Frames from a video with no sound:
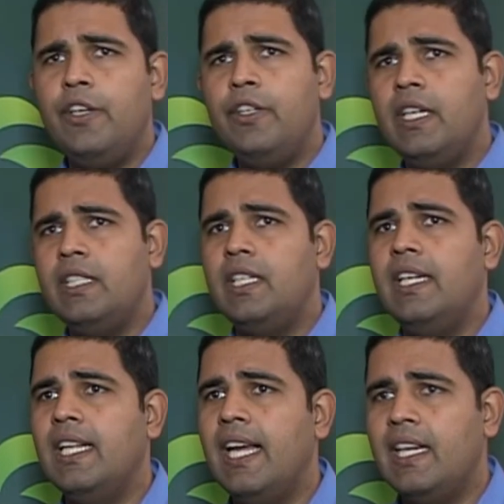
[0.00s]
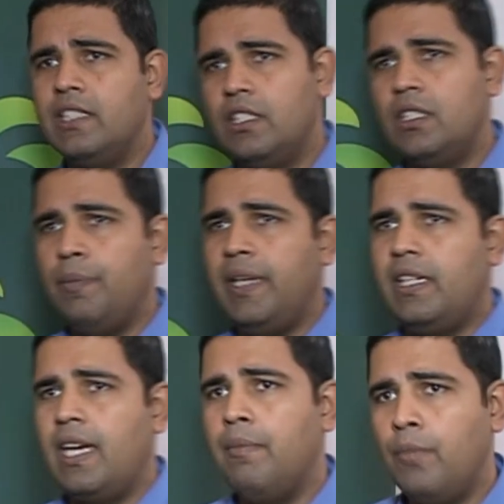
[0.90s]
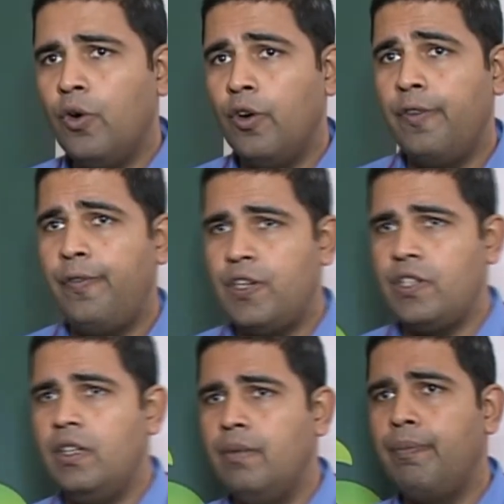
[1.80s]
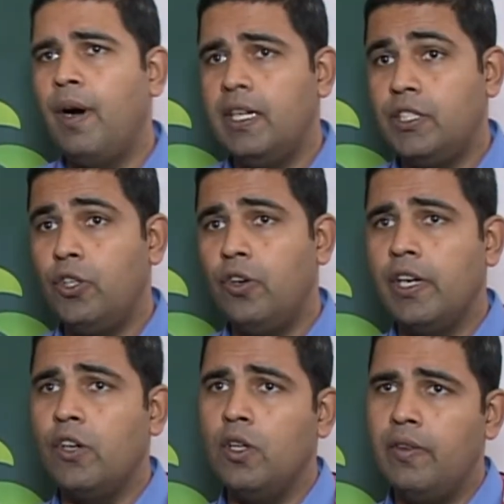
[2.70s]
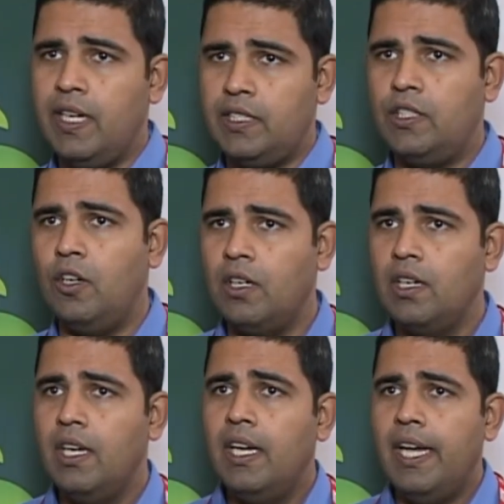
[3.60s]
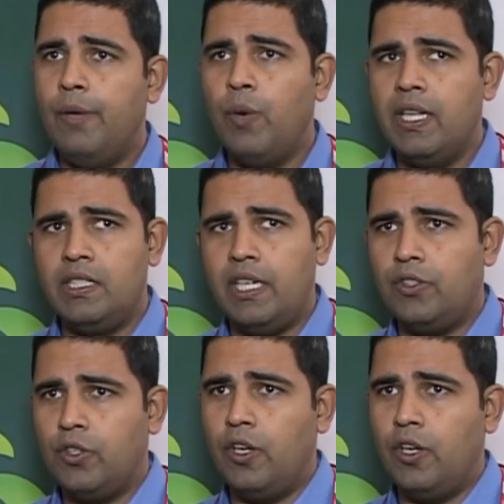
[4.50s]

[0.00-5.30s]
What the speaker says: new DC allows us to become more efficient by storing all of our stock in one central